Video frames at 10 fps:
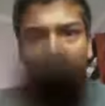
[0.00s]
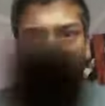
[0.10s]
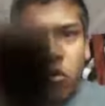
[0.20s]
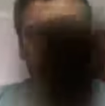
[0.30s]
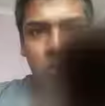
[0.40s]

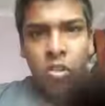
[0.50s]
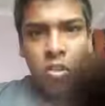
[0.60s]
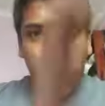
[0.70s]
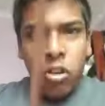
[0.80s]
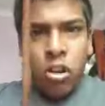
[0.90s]
So,
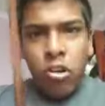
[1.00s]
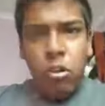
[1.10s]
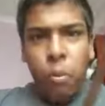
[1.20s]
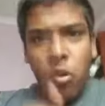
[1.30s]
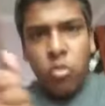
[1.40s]

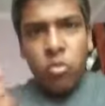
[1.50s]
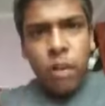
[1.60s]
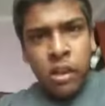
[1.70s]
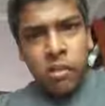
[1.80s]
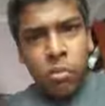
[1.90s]
you must
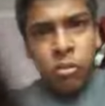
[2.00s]
max